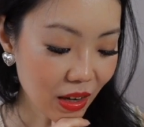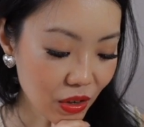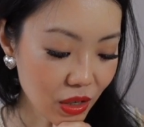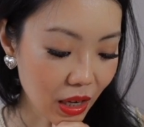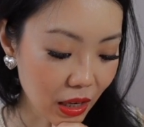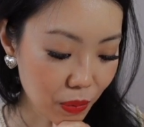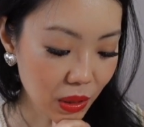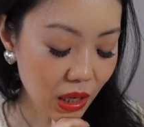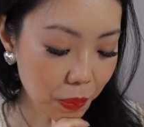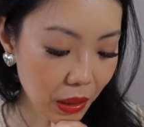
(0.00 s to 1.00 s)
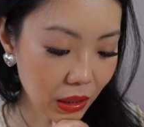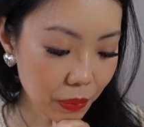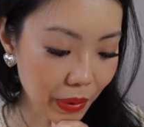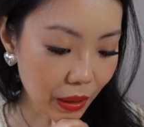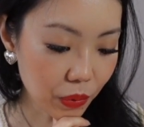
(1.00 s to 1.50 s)
Okay, mini
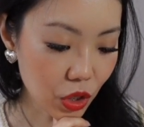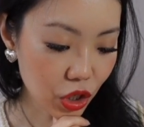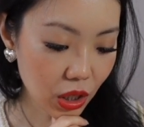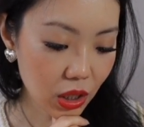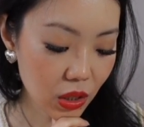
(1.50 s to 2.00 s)
bucket bag with chain.